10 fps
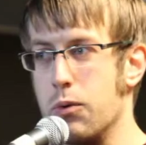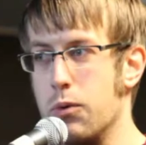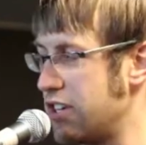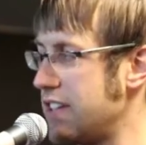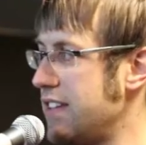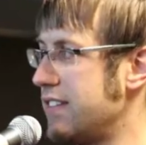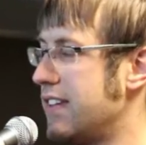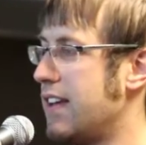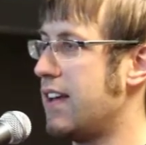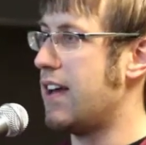um,
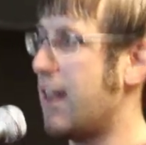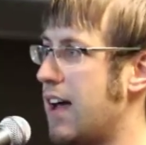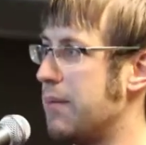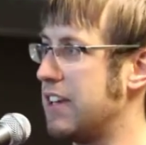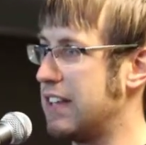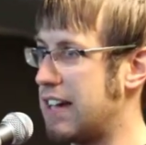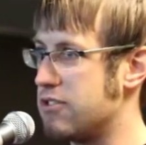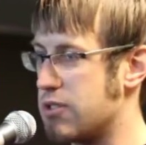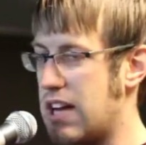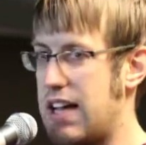and a lot
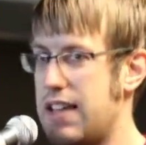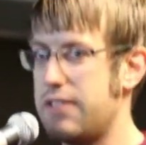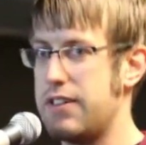of drive,